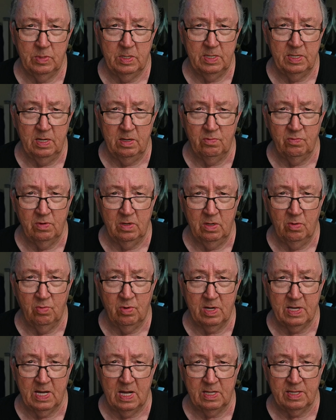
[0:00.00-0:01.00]
It didn't really
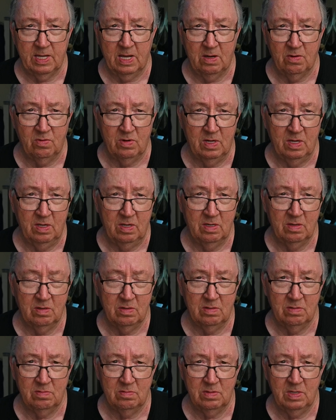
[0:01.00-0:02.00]
work out that way.
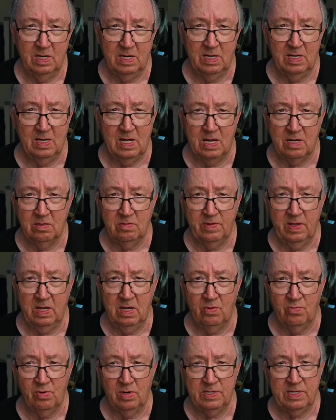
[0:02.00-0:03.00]
And it, I don't
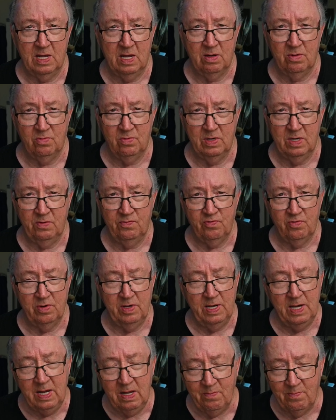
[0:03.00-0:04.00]
think it works that way
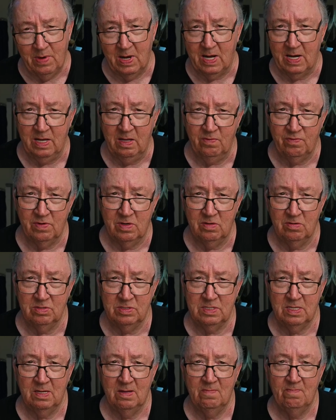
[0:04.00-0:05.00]
for anybody, folks.